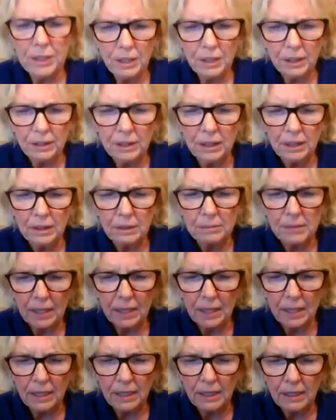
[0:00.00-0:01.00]
call
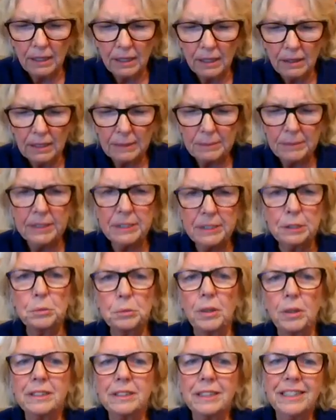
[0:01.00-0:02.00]
a hypnotist
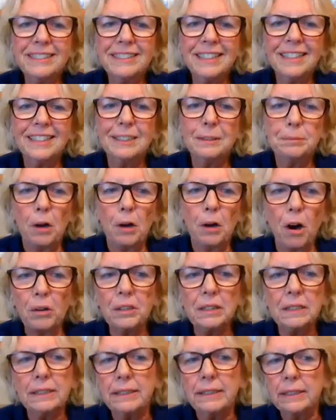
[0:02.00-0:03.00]
once, and he said his
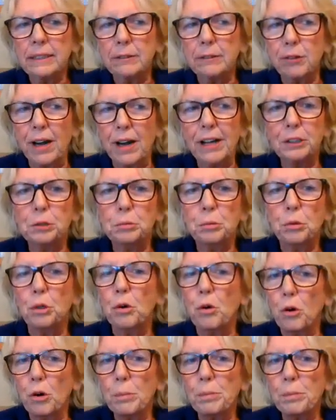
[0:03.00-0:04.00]
hardest crowds were
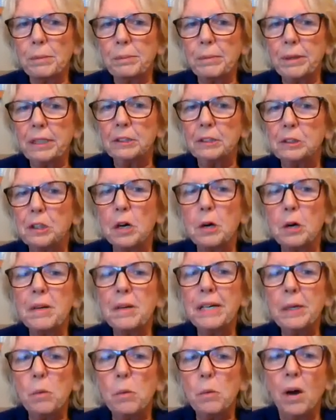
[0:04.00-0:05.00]
corporate because
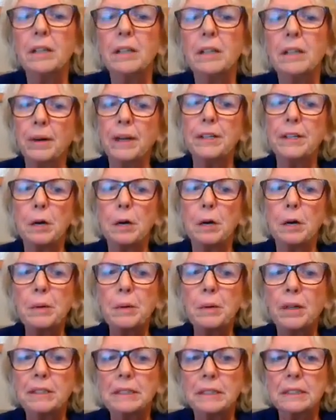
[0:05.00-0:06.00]
nobody
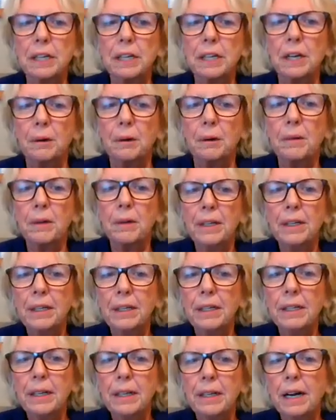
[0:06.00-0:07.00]
wants to go,
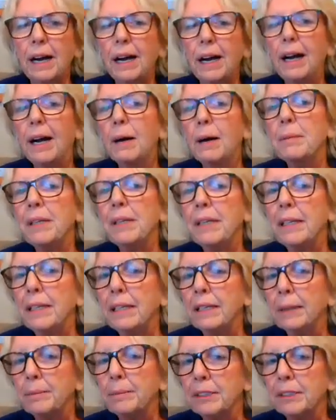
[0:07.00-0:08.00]
I'll
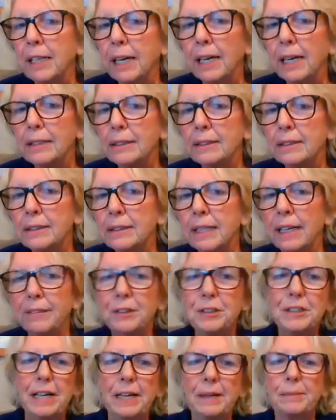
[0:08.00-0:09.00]
be hypnotized and have
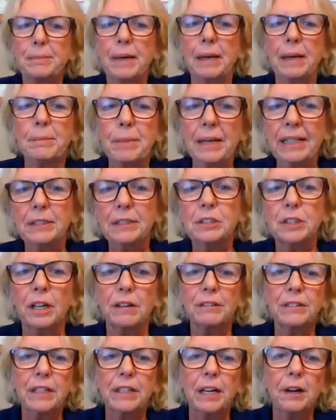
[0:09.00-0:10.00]
you take my pants
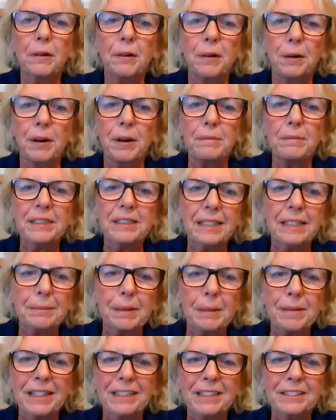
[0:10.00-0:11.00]
off, or have me take
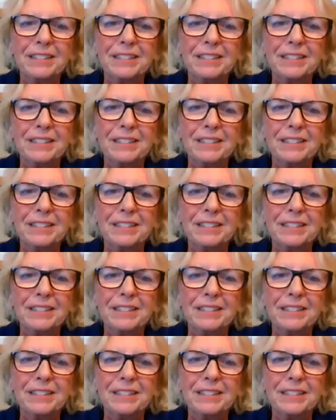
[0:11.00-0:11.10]
my